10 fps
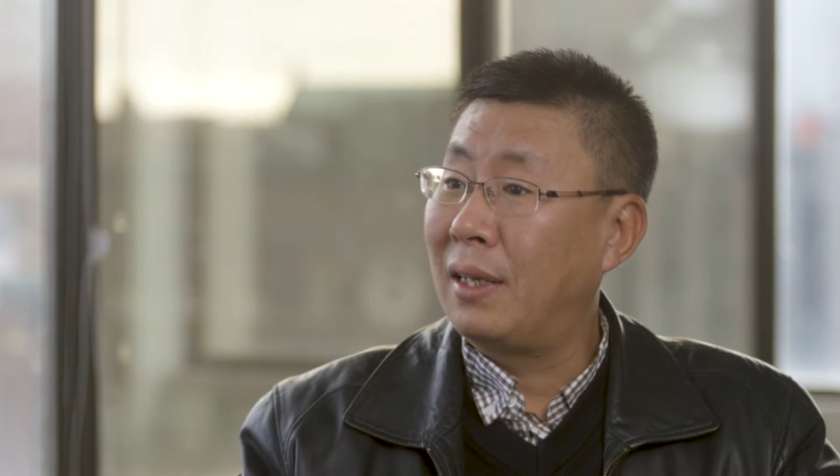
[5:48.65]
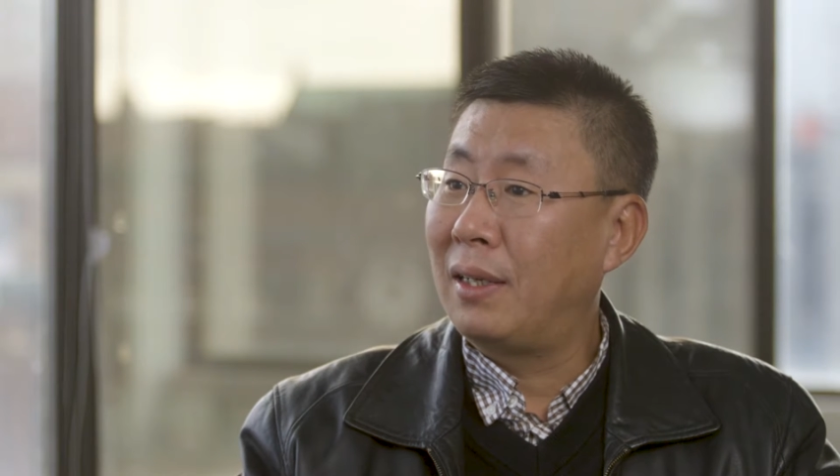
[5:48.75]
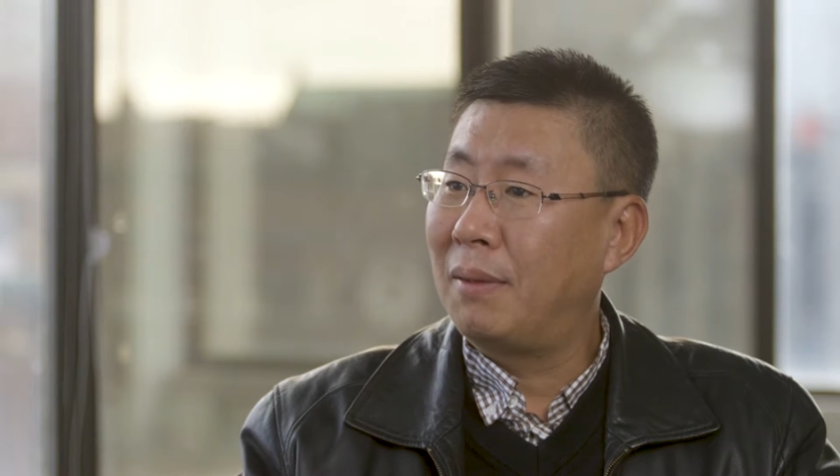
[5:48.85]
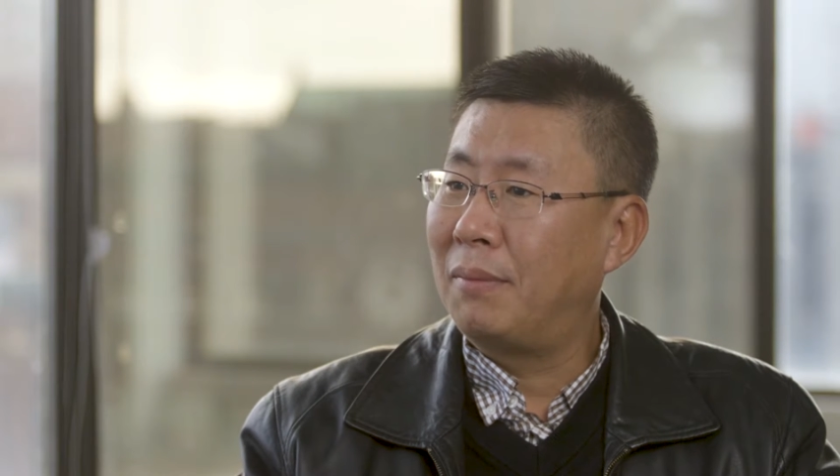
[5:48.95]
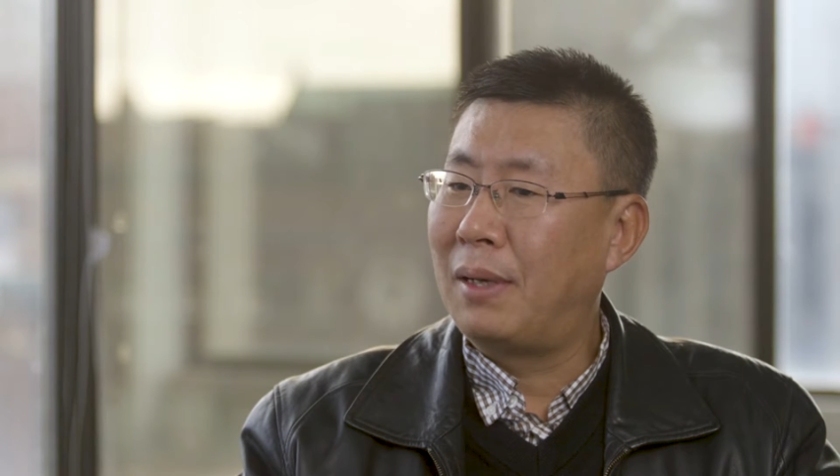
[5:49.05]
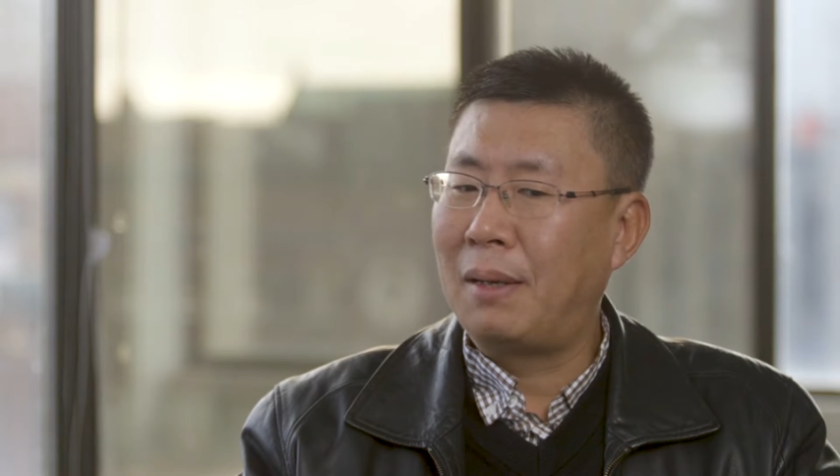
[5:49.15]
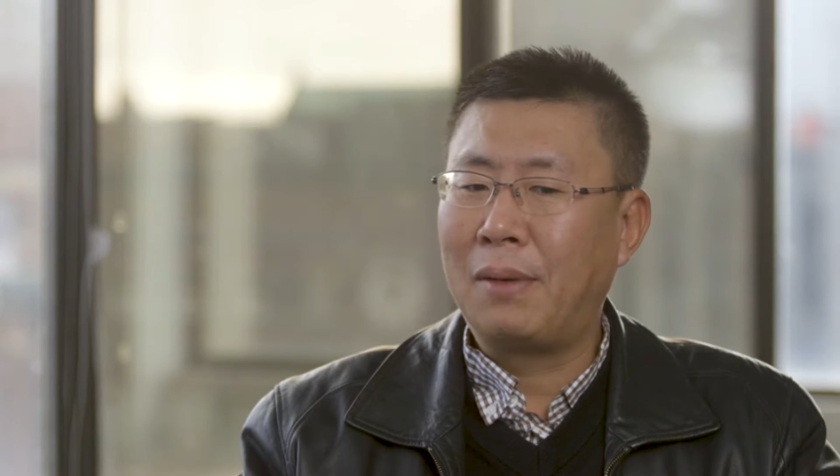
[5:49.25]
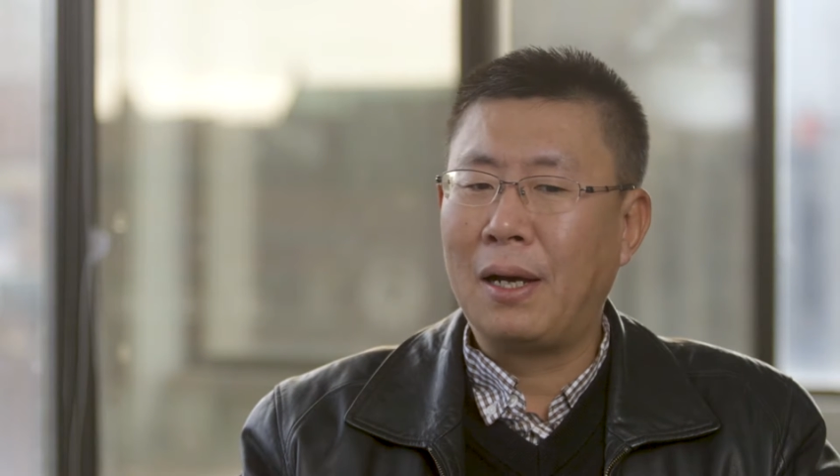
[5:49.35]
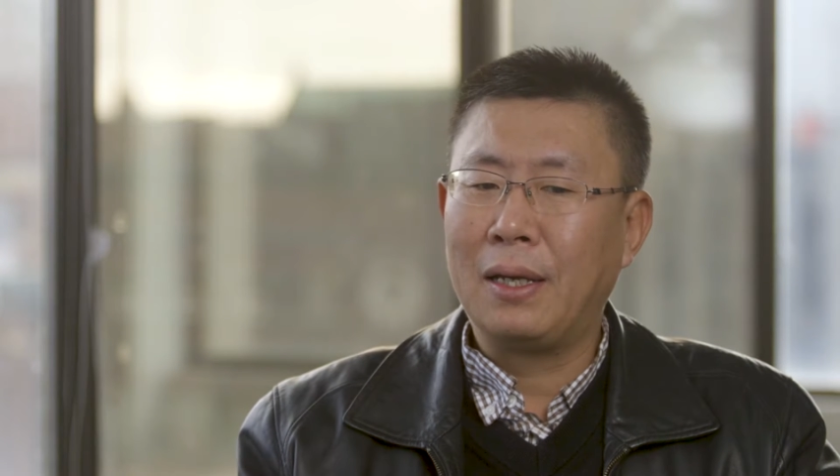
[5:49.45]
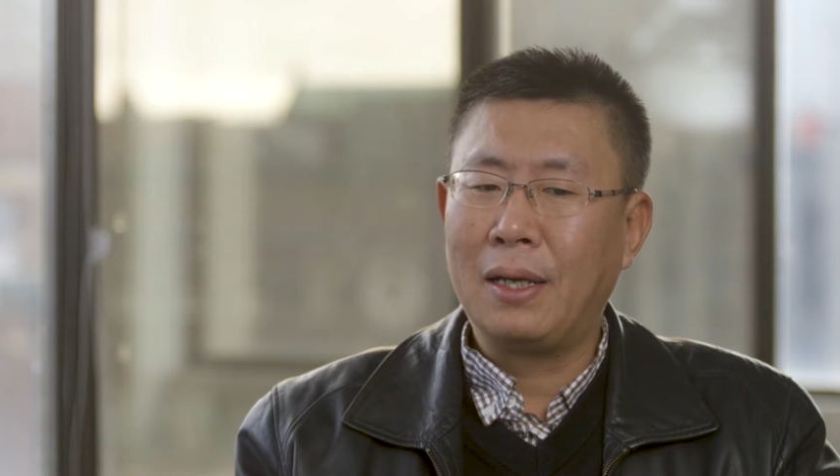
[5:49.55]

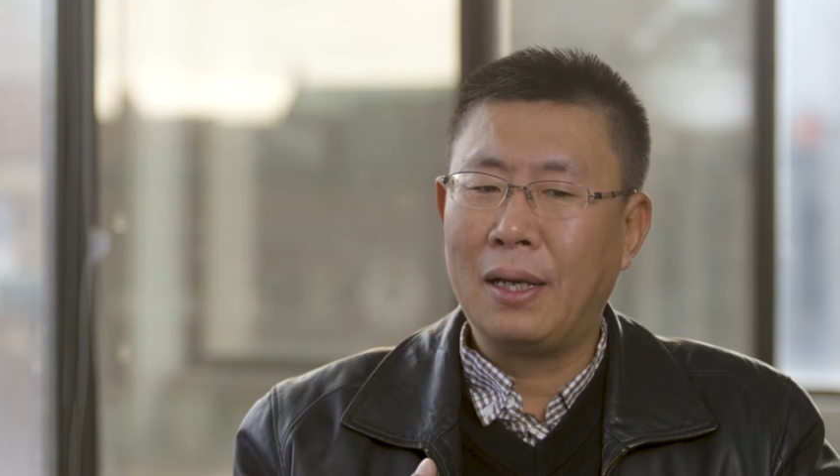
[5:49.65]
my